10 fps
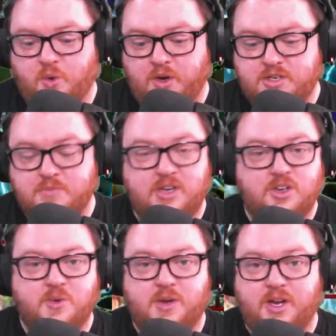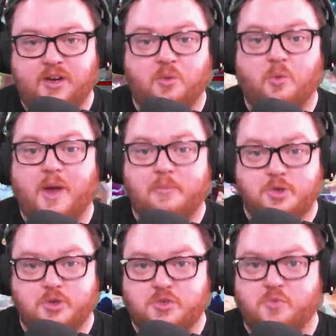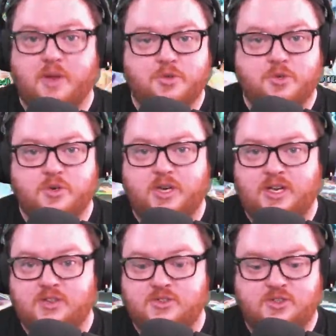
to be doing Ruptures. Rupture is